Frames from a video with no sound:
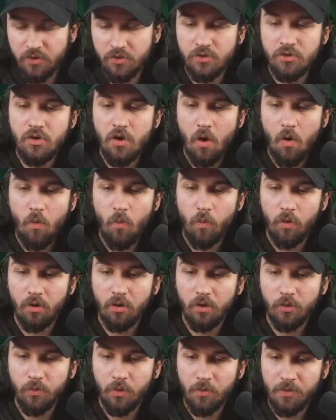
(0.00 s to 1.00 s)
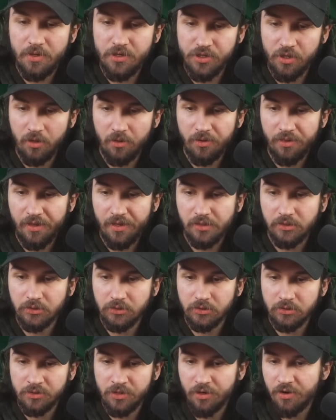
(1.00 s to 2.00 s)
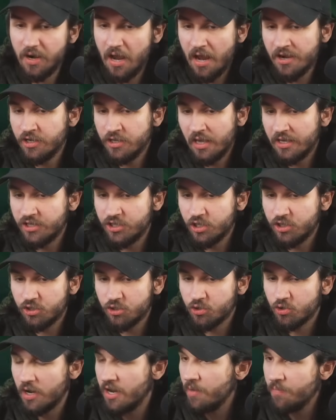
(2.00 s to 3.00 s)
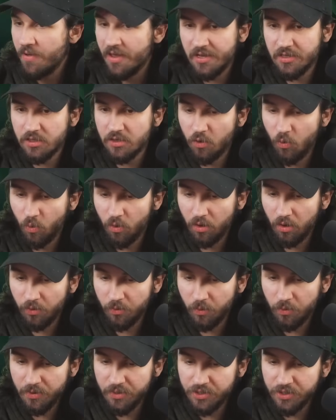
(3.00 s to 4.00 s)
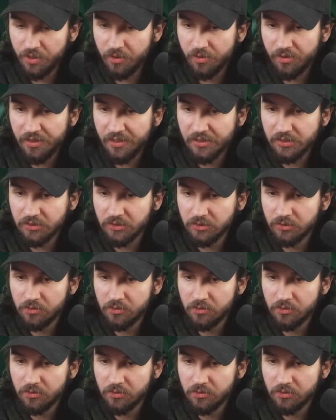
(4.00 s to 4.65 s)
There's no world where we choke this. There, I, like, just straight up isn't a world where we choke this.